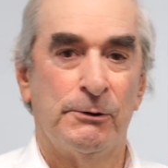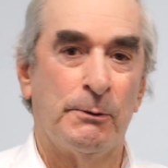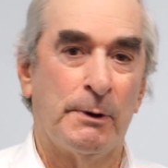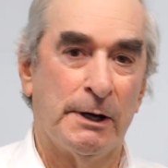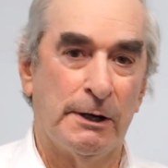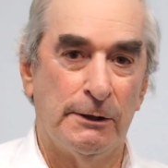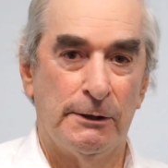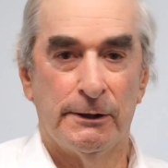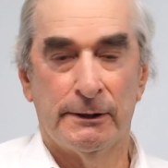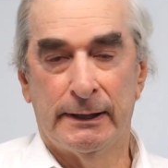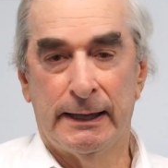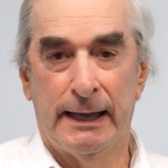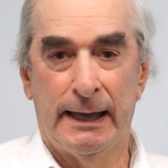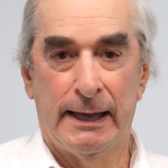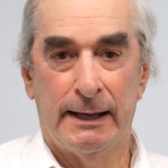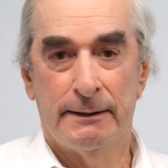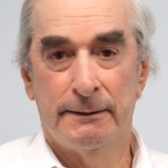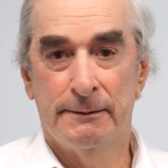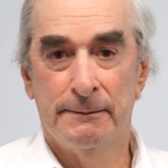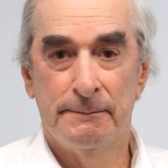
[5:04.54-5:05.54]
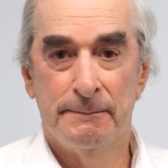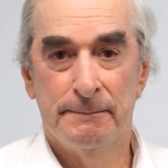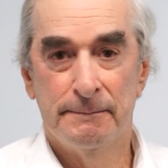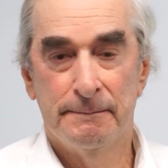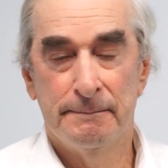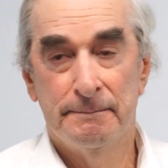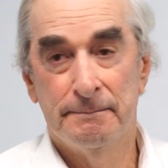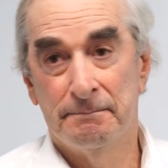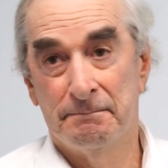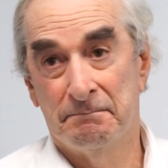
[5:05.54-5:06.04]
you want to look at,
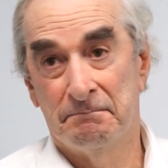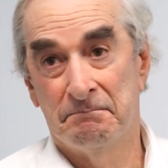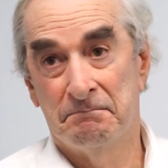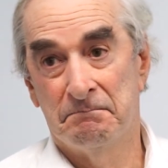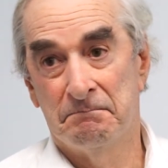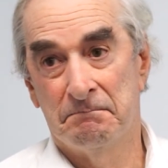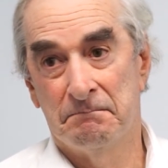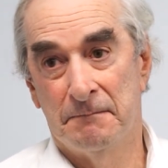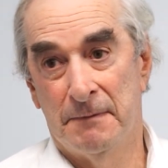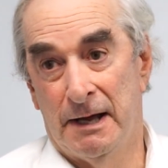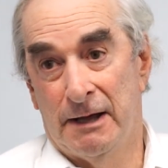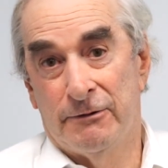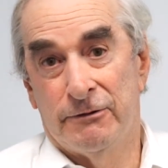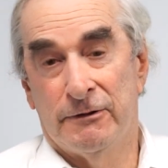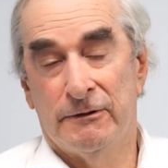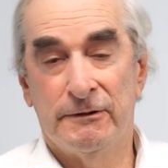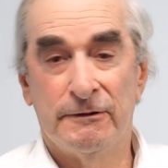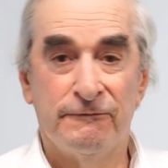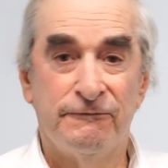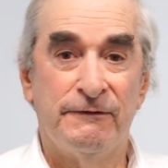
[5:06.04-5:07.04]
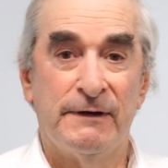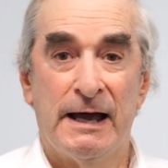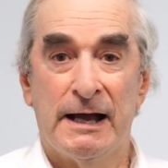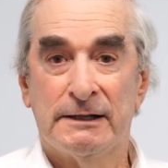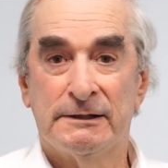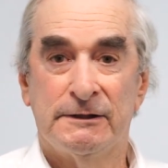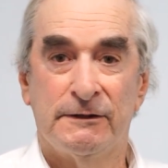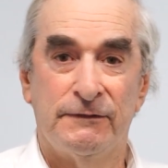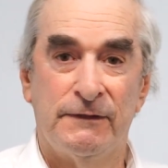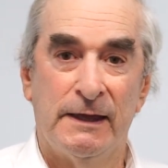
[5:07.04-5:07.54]
other than the
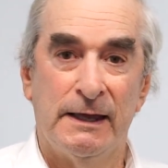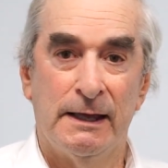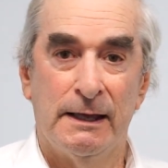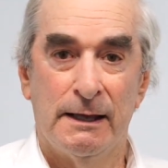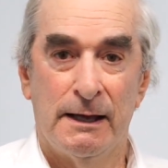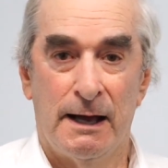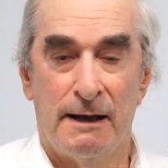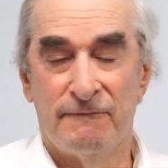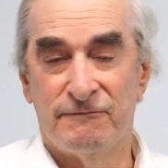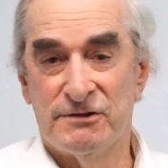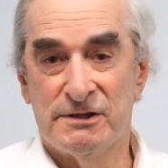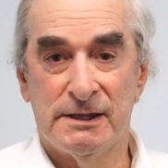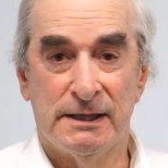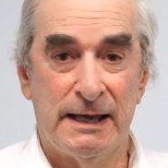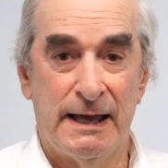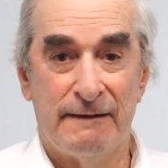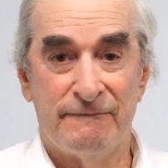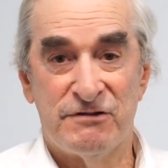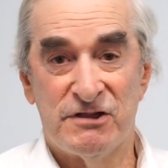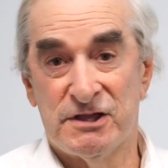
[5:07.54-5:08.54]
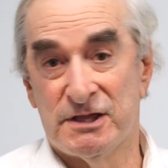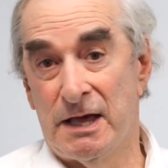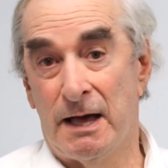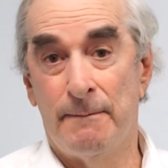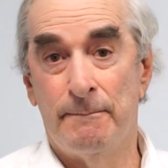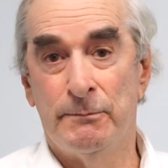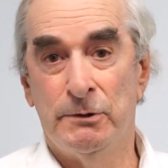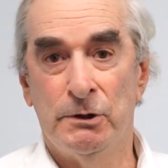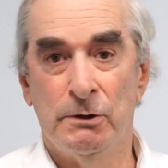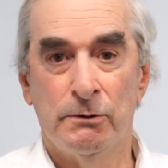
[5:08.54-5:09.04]
fact that they obviously have
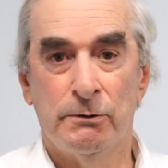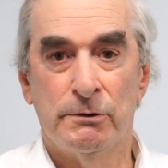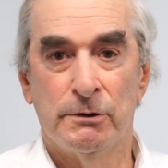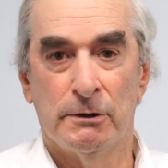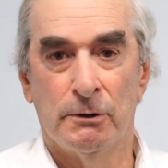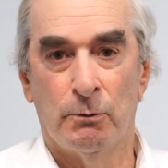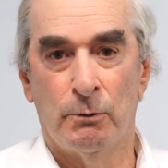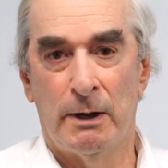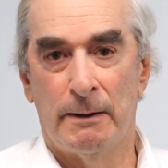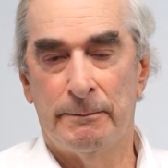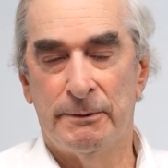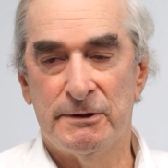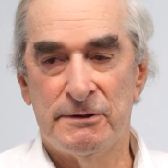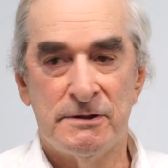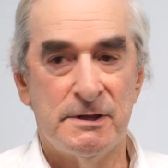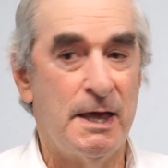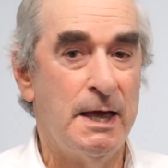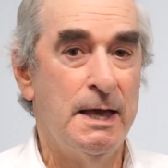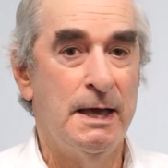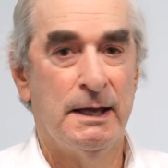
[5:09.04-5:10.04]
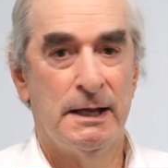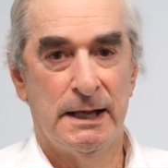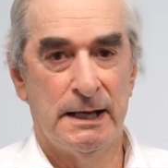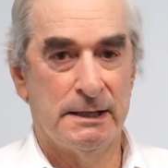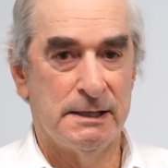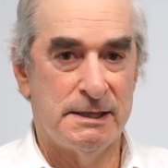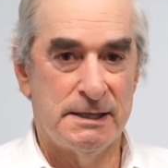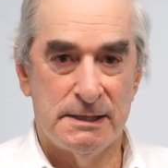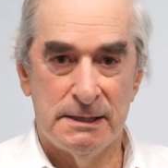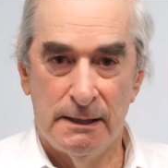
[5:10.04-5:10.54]
some nuclear weapons
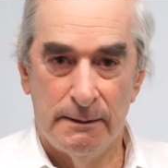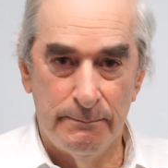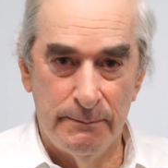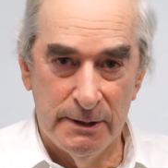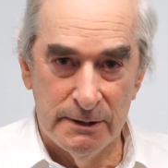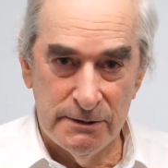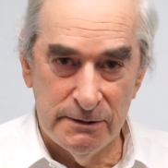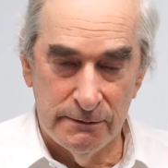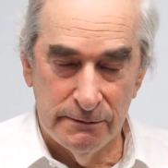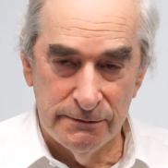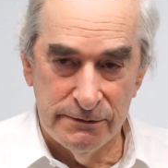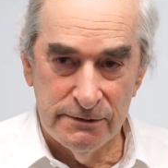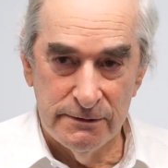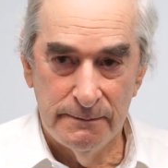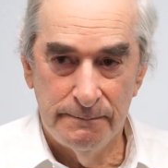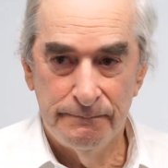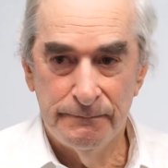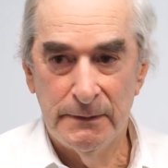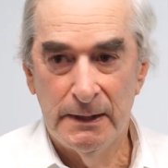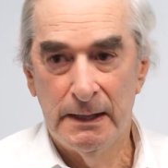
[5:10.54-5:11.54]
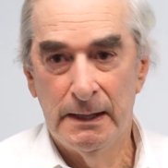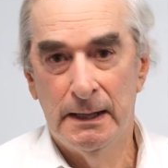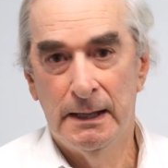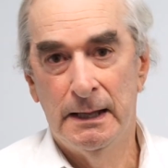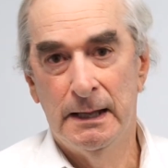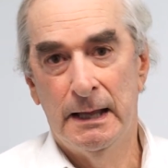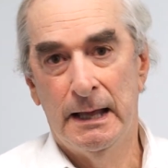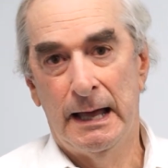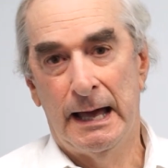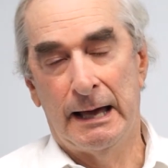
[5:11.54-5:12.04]
and some missiles.
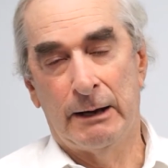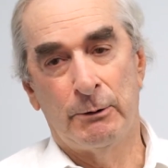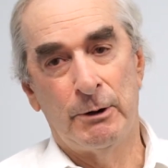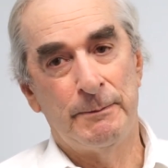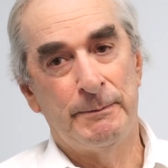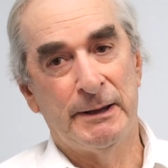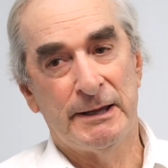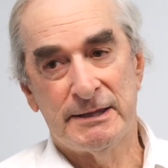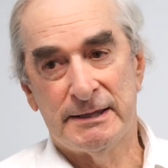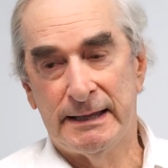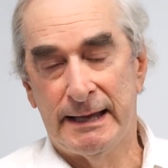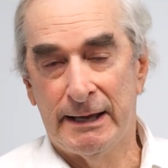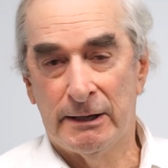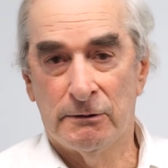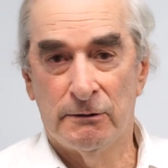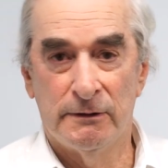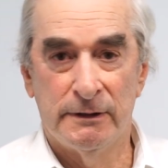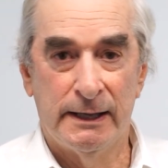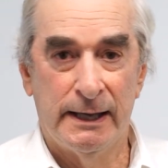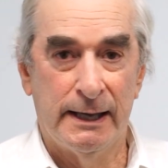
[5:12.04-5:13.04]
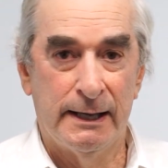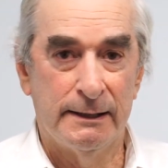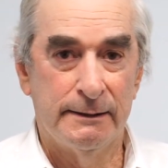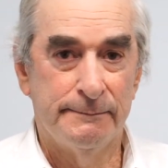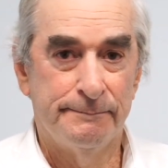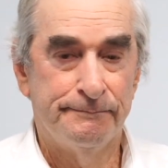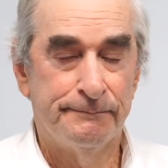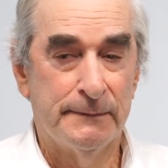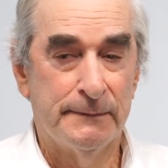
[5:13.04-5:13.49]
How do we best handle that?